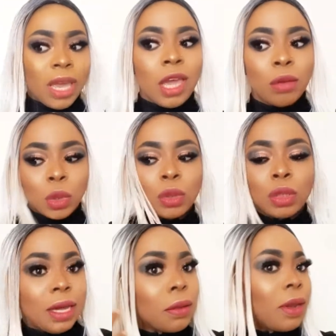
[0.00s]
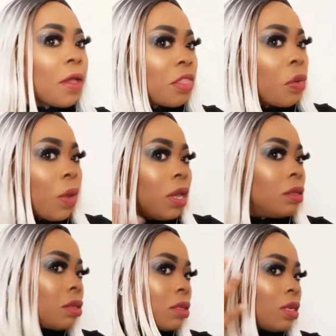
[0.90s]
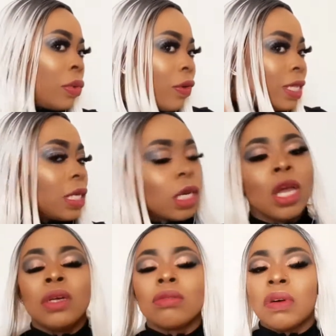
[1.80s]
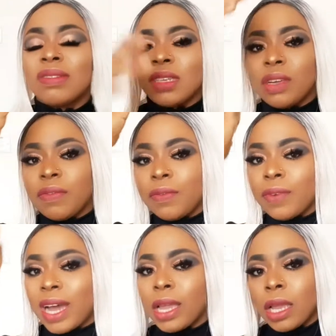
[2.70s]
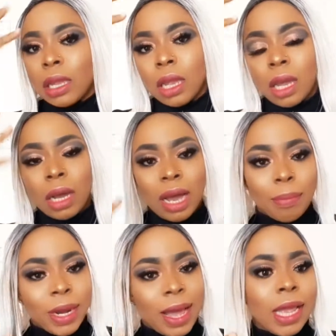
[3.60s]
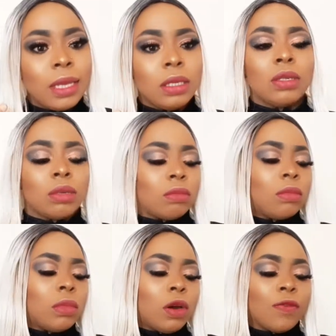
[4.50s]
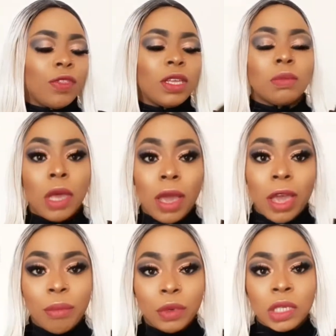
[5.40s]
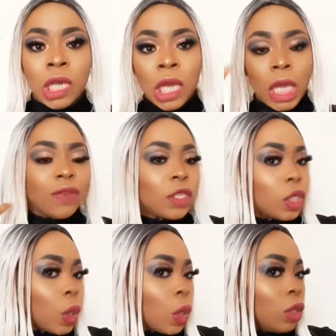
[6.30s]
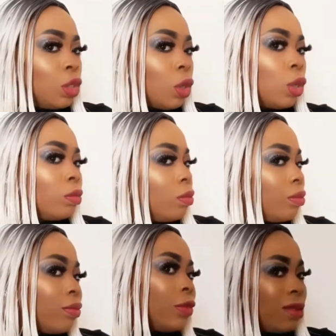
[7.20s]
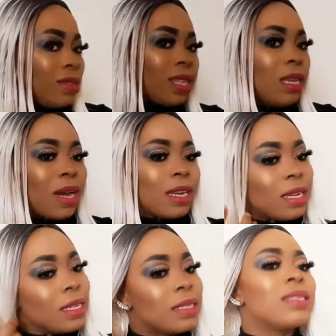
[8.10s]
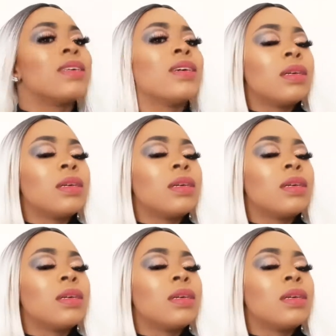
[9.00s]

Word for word: hair mousse i don't like the way it's separating so i want to see if i apply some of this hair mousse if it's gonna you know sleep at least